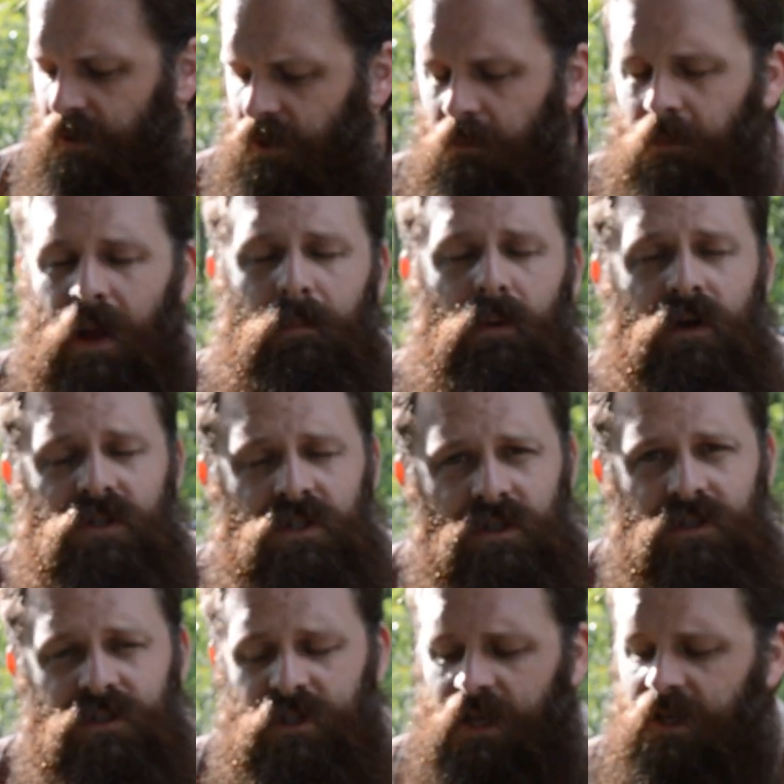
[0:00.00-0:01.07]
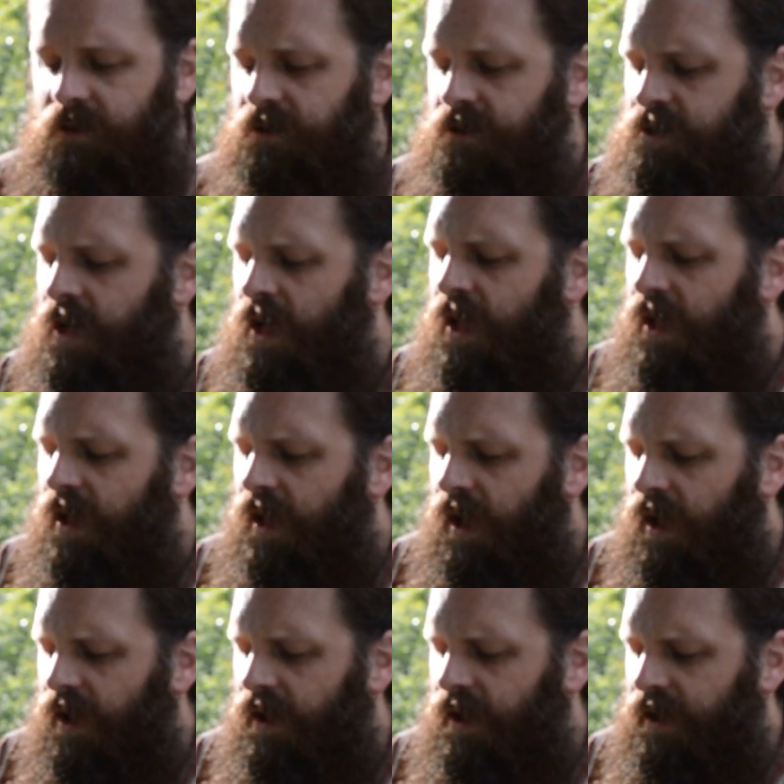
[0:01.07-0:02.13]
my personal standards,
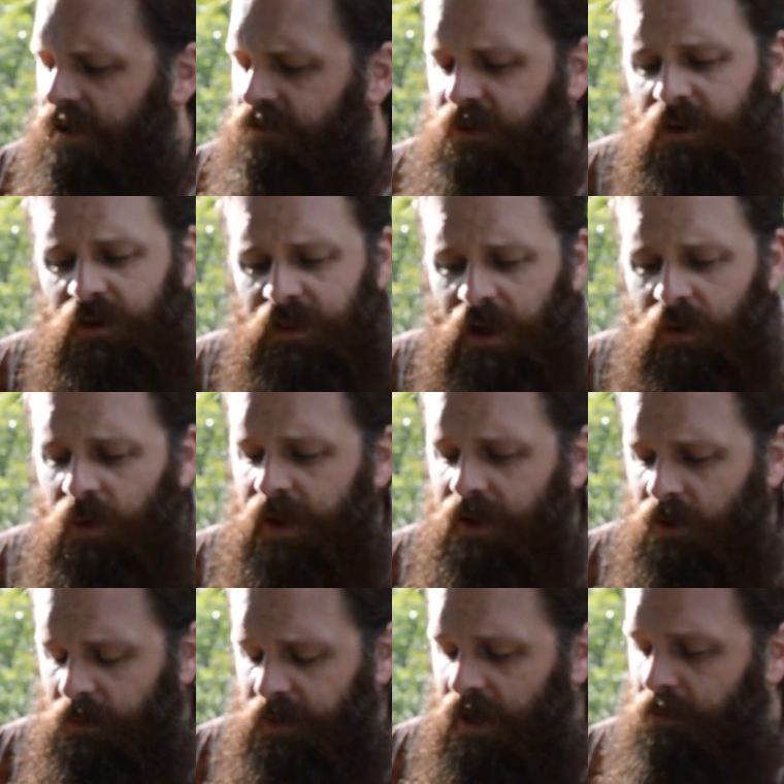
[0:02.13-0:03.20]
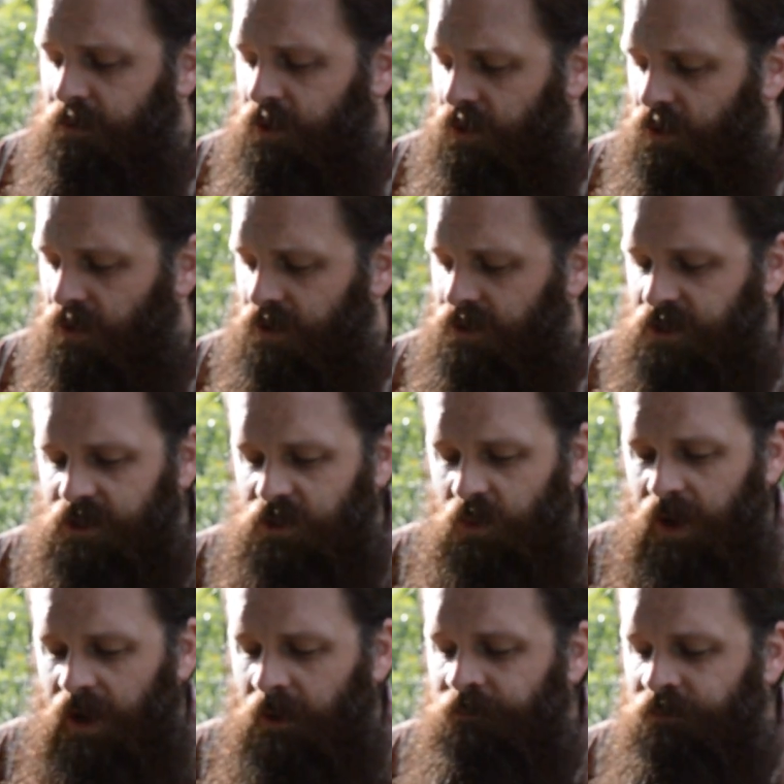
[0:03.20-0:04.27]
and I figure that way it'll be up to yours as
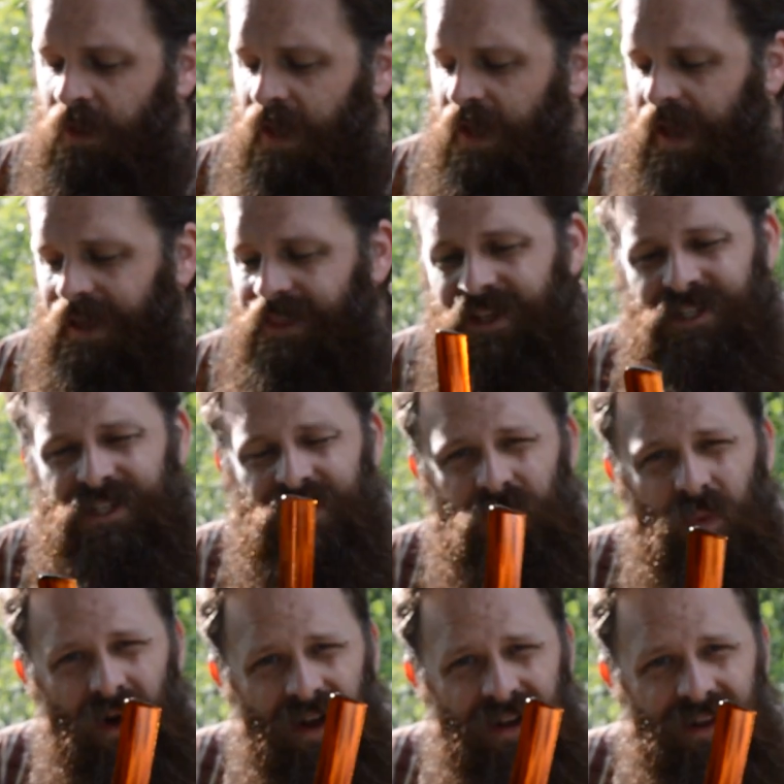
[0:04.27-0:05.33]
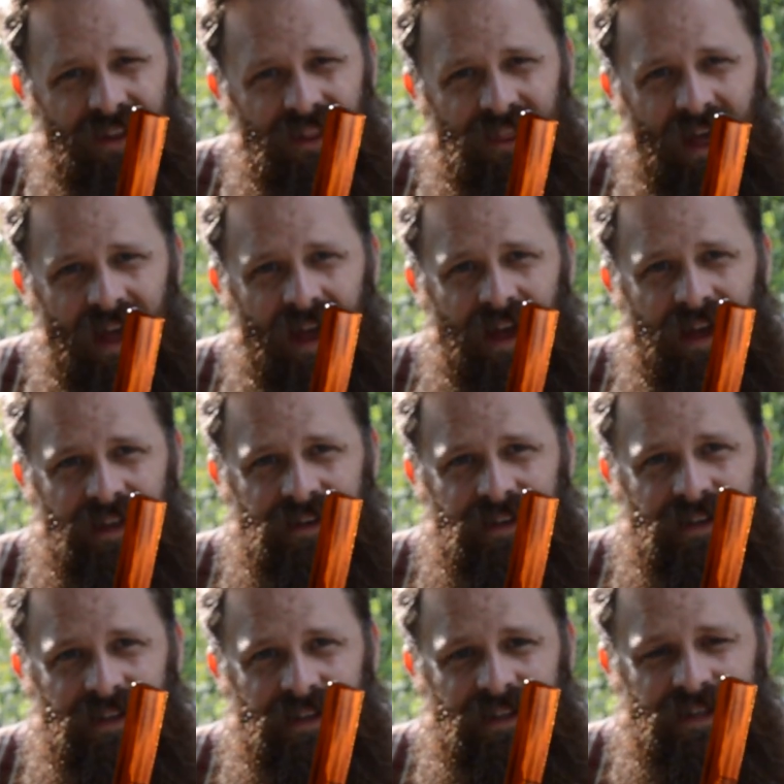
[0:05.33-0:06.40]
well. And this is one that
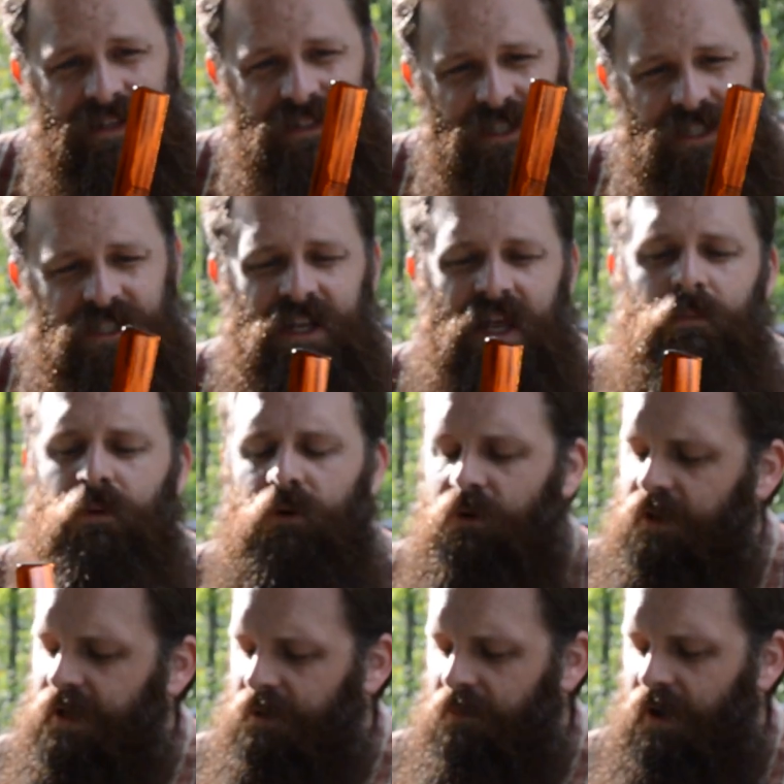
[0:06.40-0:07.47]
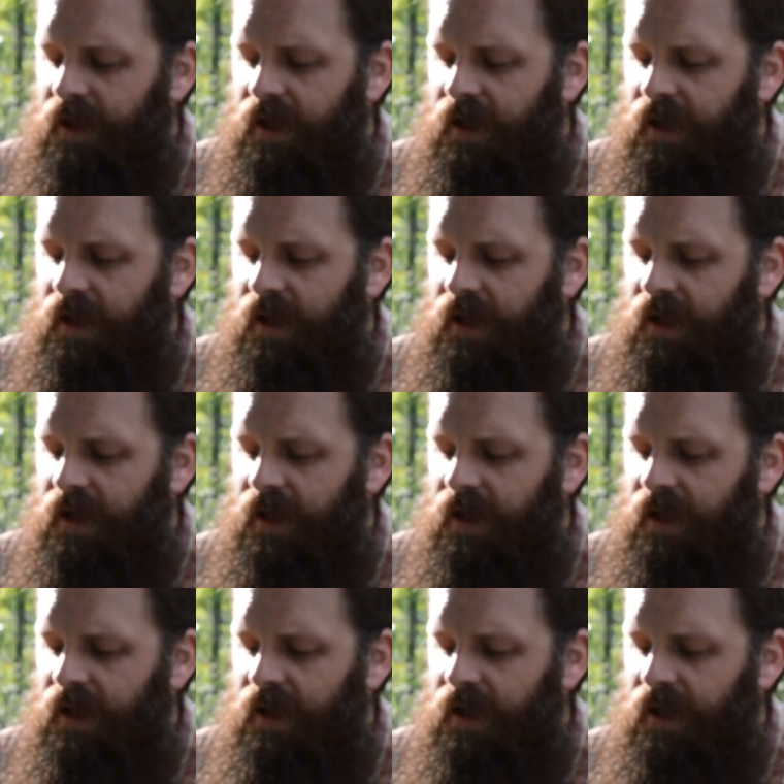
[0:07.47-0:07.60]
is a staple in my